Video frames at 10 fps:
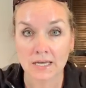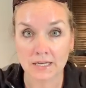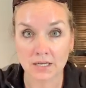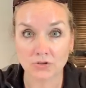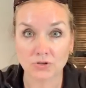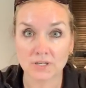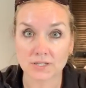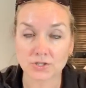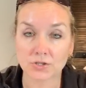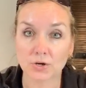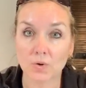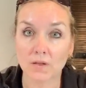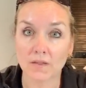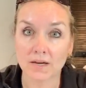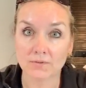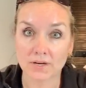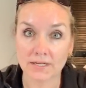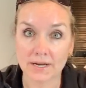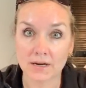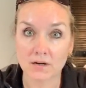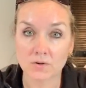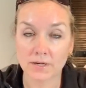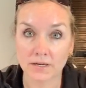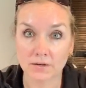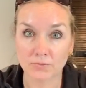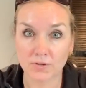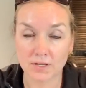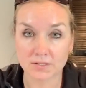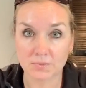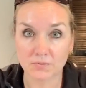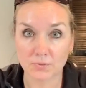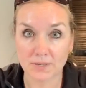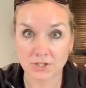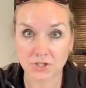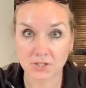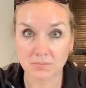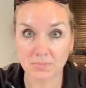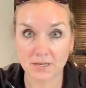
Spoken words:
And you can actually go online right now and fill out some information,